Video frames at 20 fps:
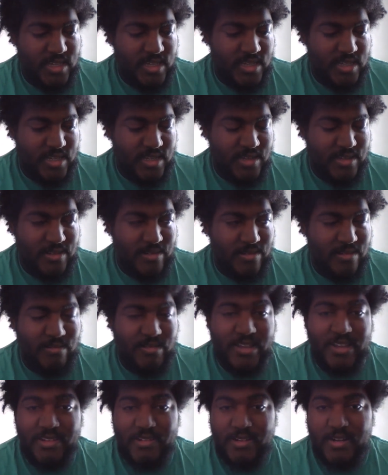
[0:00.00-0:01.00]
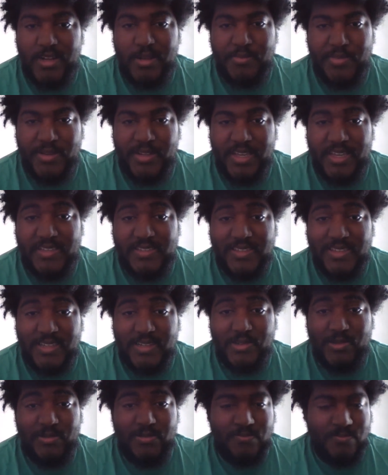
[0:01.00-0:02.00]
uh, or rather a couple days
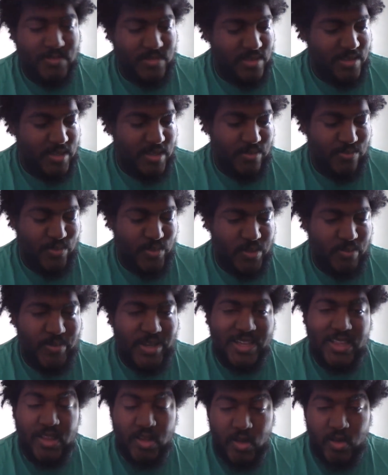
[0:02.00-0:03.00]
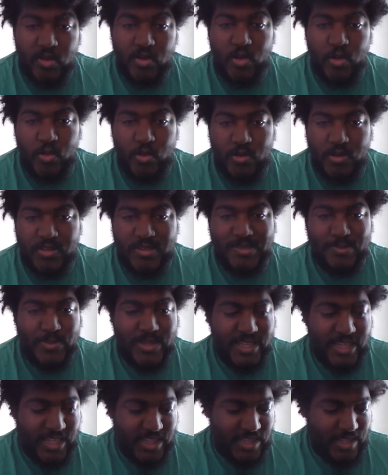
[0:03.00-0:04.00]
ago, um, when my Longhorns
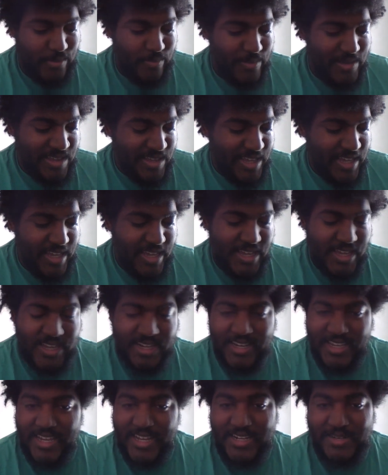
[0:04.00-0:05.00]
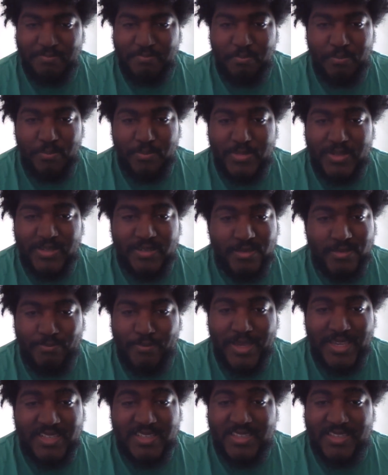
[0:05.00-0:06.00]
played them, and got just
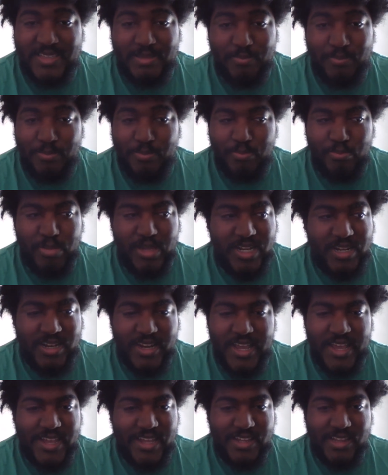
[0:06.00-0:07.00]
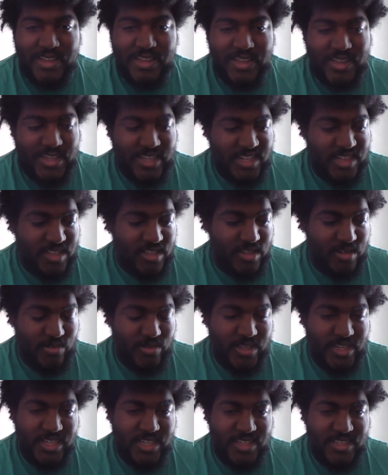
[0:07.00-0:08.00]
basically beat down like the little
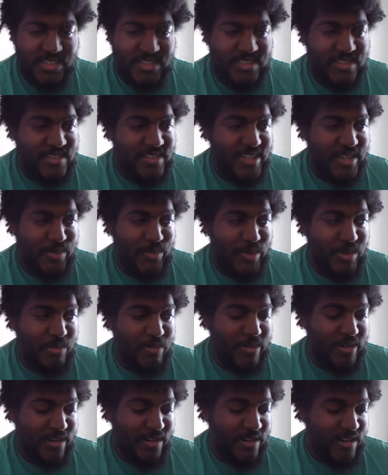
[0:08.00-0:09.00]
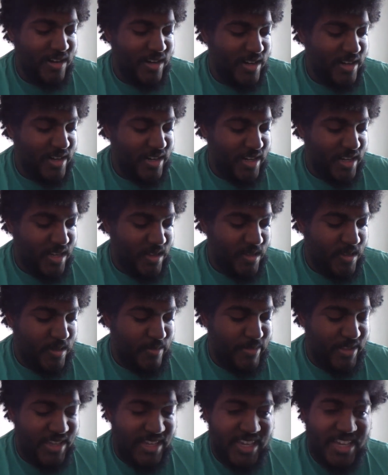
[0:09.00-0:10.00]
kids that we were.
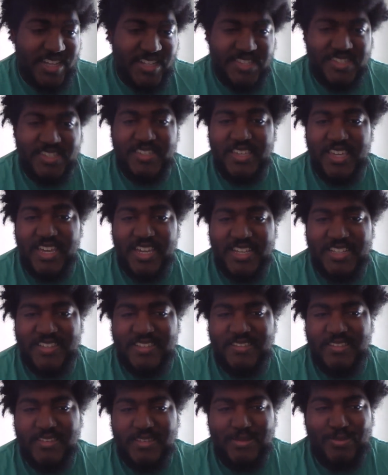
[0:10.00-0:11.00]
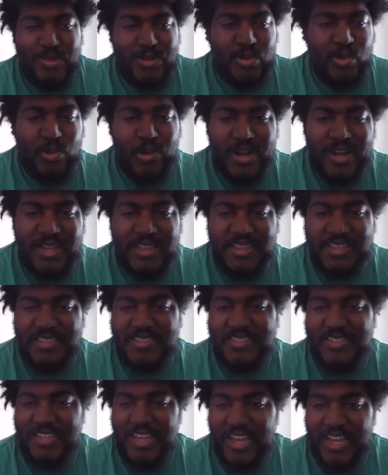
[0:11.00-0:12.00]
Um, in Kansas, Kansas has been quietly
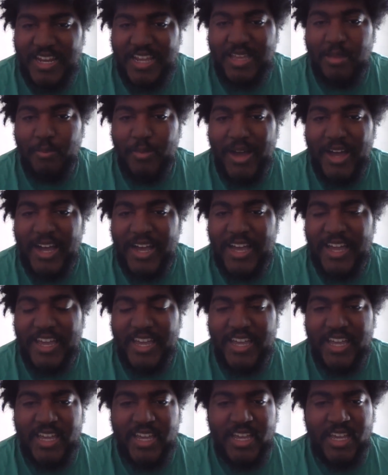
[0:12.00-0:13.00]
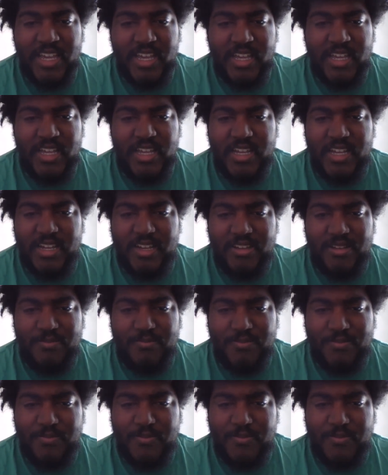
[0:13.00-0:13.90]
skating by um,